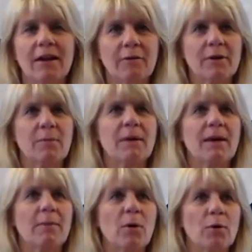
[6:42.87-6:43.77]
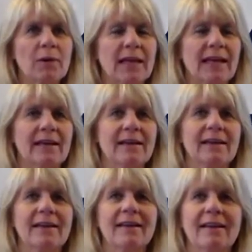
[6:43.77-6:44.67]
I want to become holy.
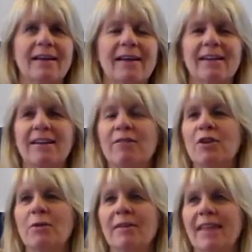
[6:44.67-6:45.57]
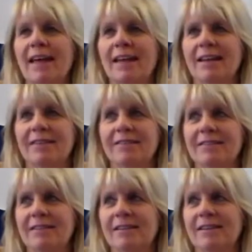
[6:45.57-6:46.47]
I don't even know what that is.